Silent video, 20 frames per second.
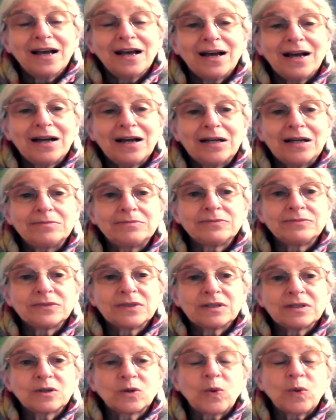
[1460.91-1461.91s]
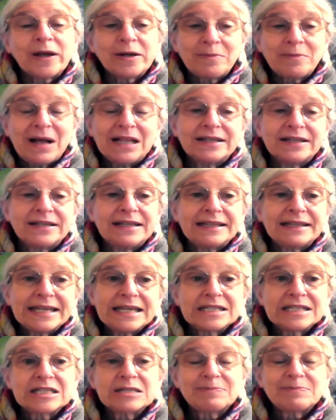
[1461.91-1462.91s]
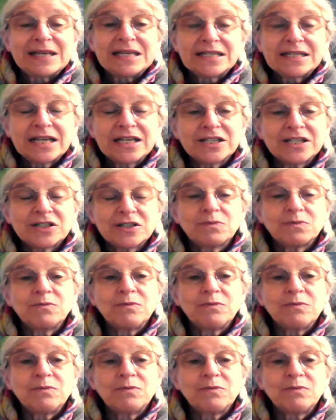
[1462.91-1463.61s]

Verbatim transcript: Um, Guatemalan elites, plantation,